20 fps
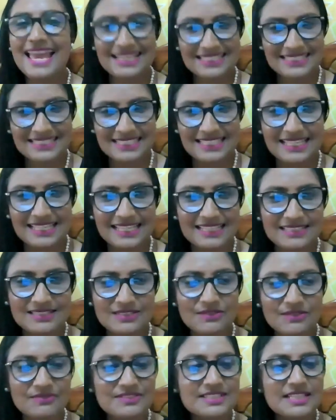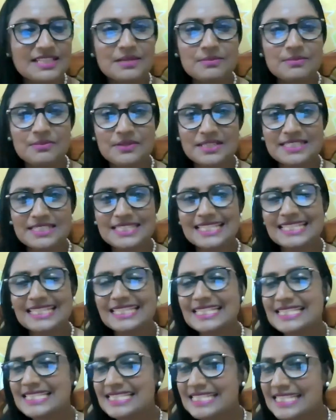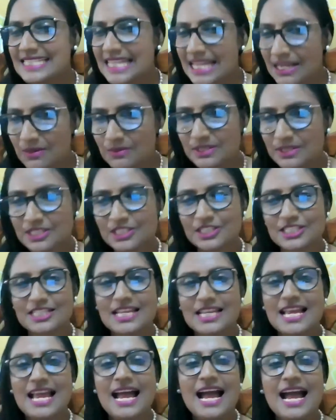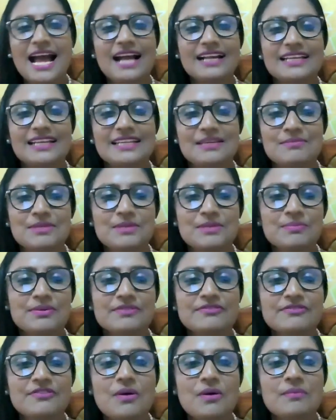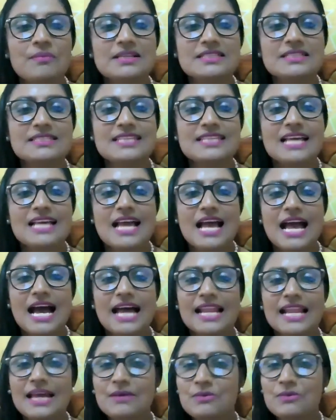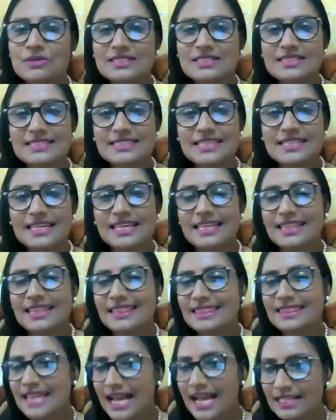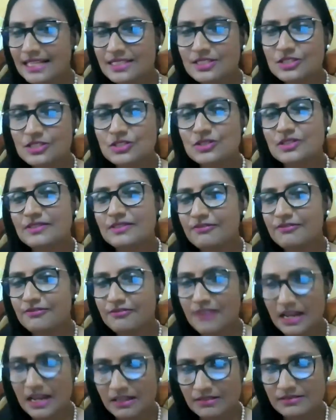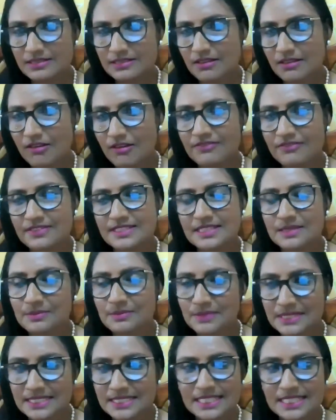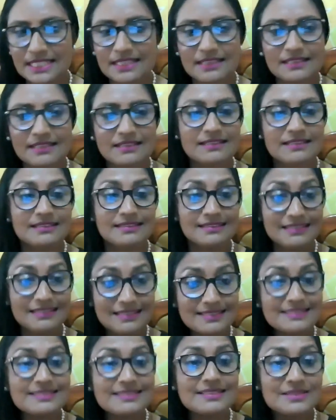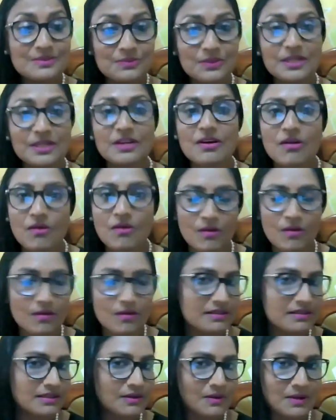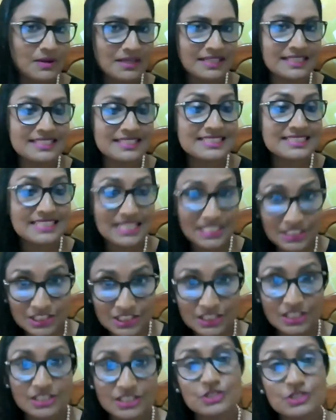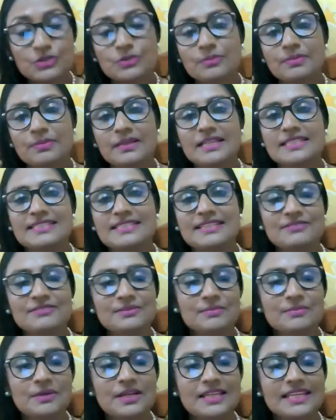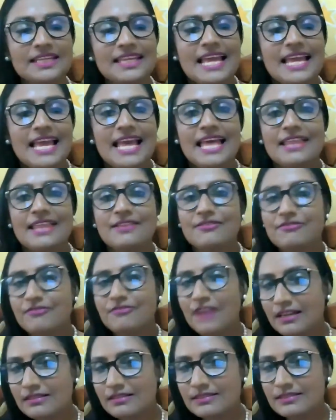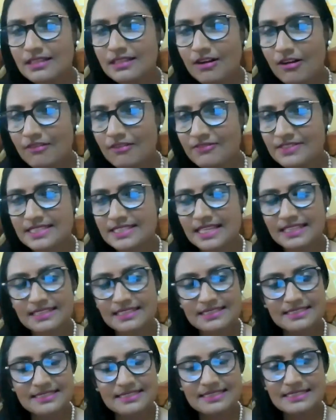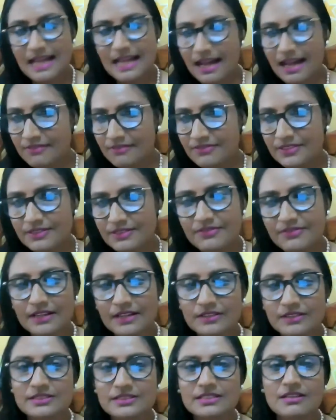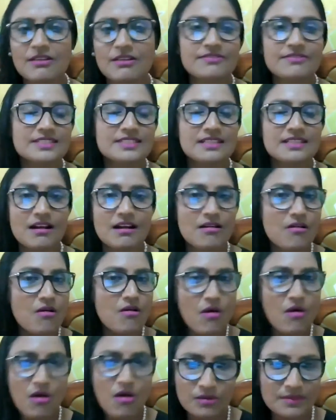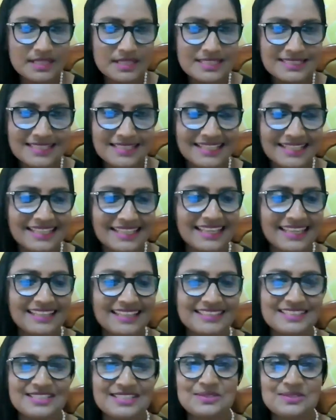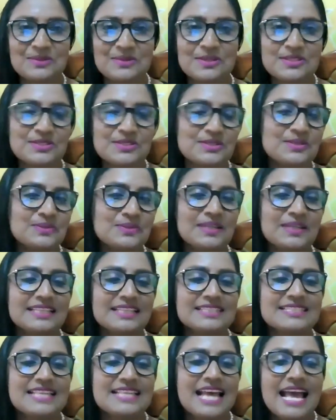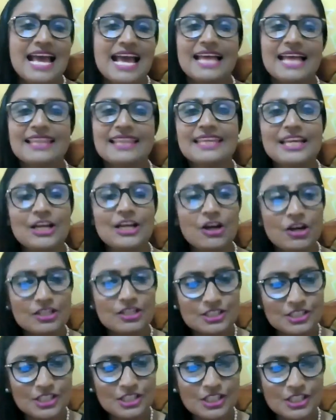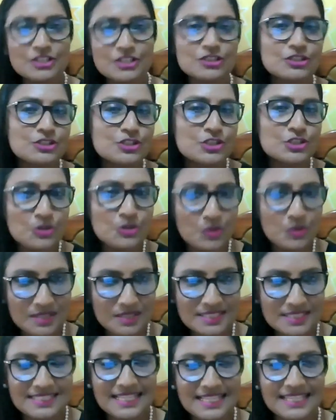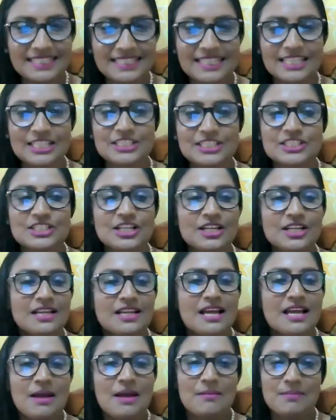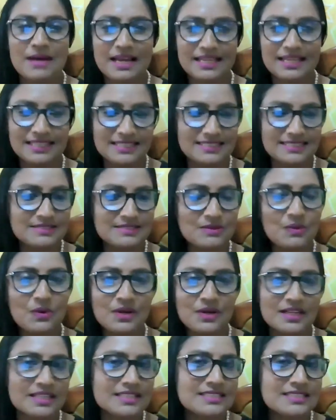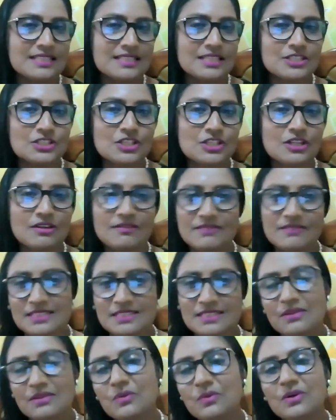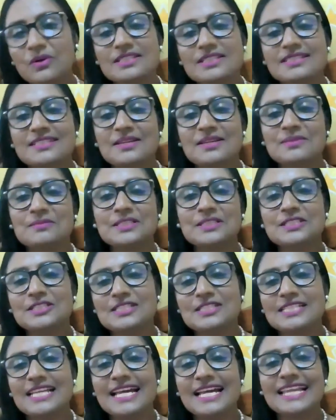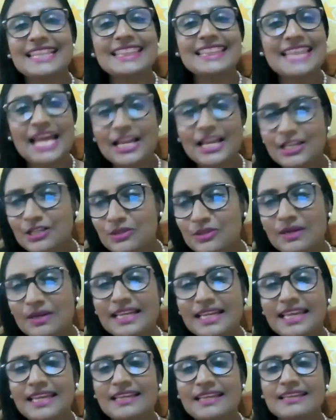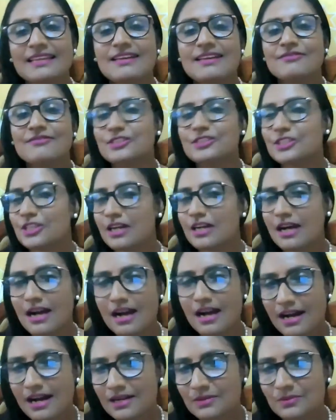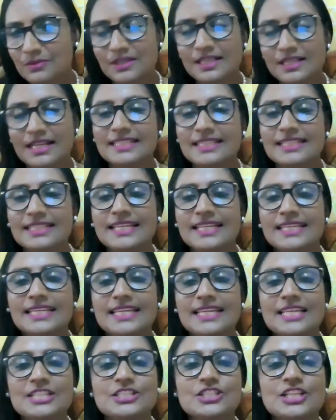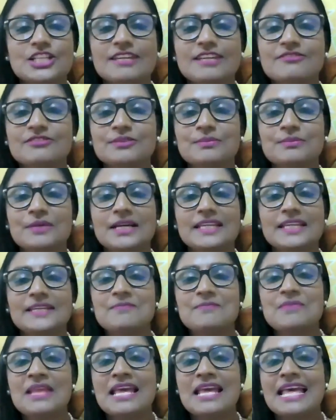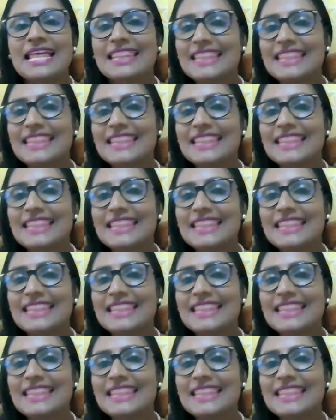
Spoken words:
excellence, of celebrating distinguished academic performance. And I want to say thanks to the faculty office in particular. This is where all the organization took place, everybody. The faculty office and the staff in the faculty office are always dedicated to our students, and they continue to show this dedication by this organization of this award ceremony tonight. Thank you again for your hard work and dedication, everybody.